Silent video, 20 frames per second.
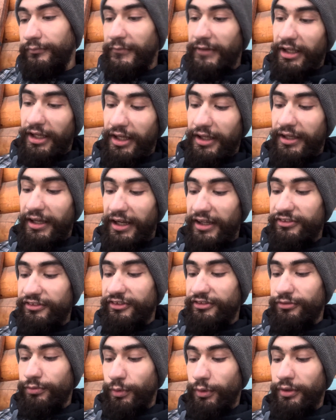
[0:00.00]
Head
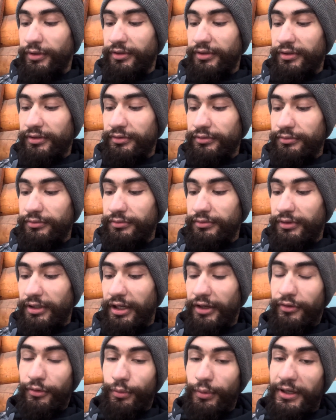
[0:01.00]
gaskets weren't
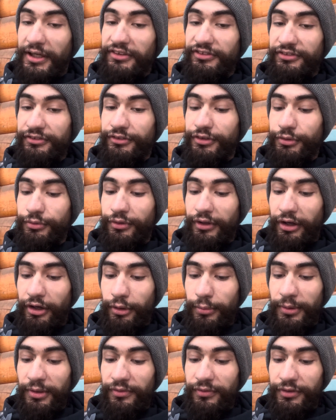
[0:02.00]
otherwise in too
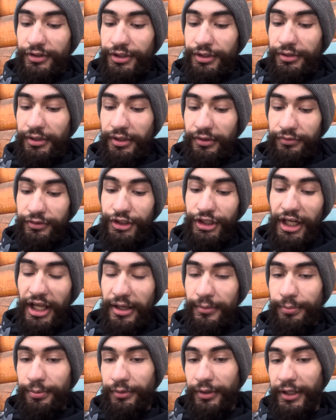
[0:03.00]
terrible of
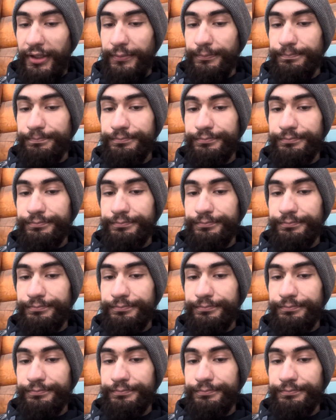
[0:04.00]
shape, right?